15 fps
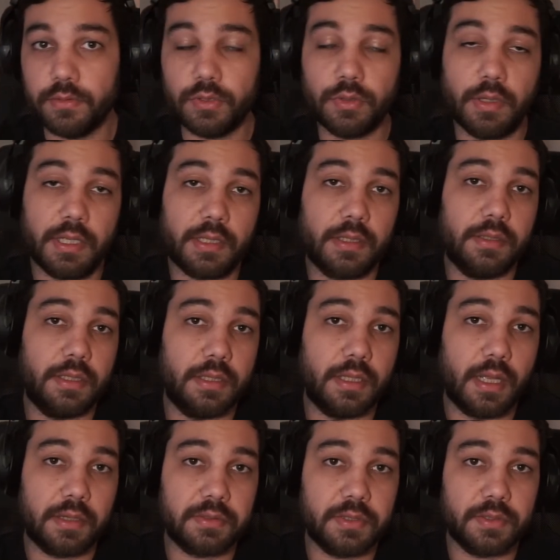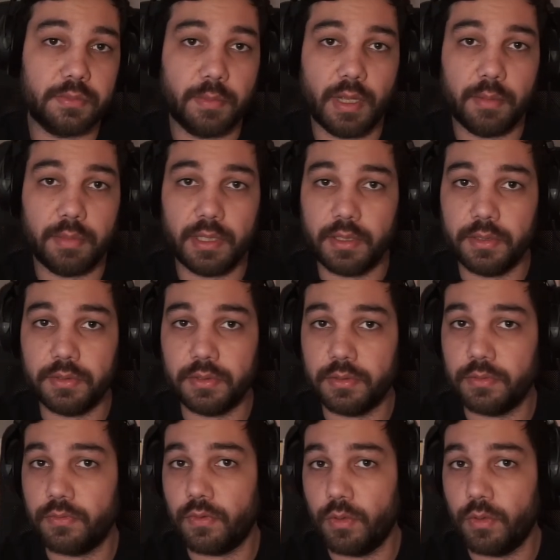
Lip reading: So I can then access my applications from